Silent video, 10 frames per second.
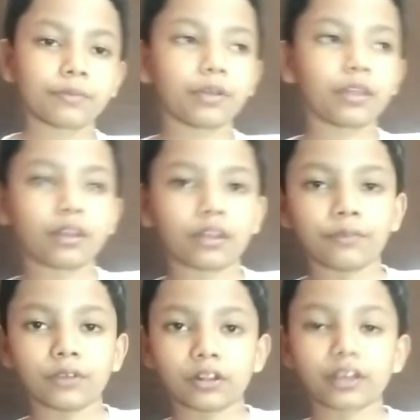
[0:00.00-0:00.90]
But
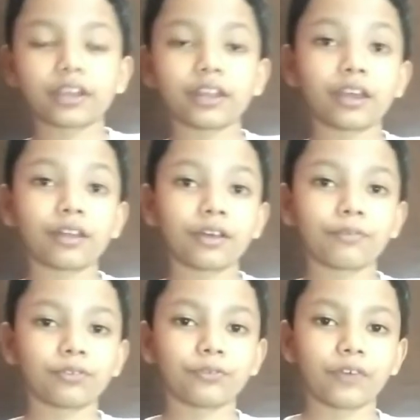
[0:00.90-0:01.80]
if you're lucky
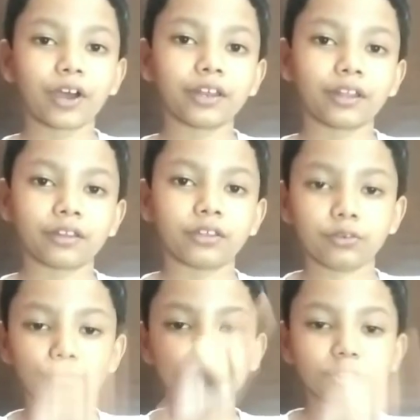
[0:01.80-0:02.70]
enough to find a
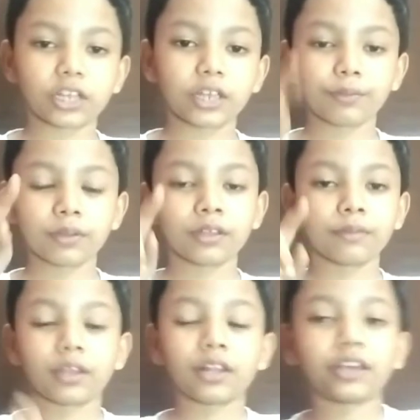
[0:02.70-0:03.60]
U-shaped
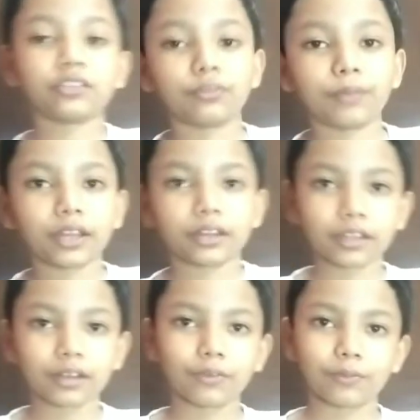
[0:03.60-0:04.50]

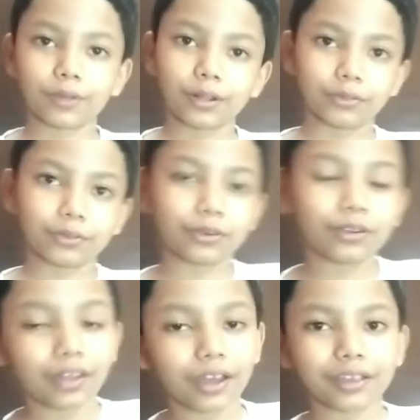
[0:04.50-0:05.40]
electromagnet, well,
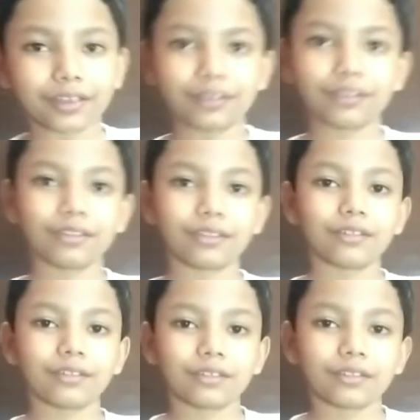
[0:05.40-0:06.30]
you're lucky
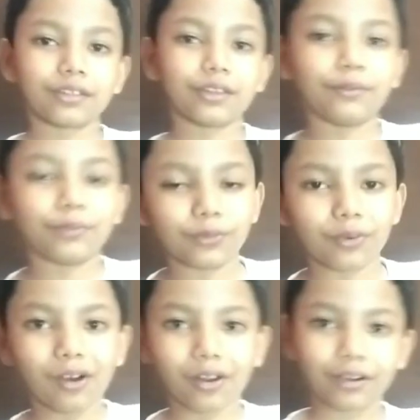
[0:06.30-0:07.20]
if
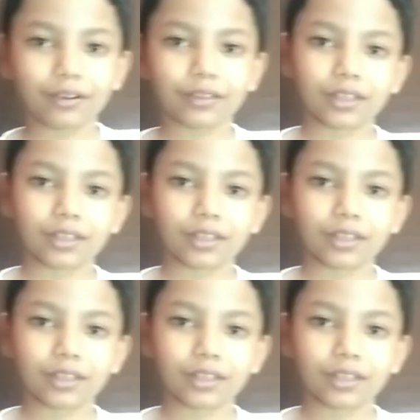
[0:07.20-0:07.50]
you are.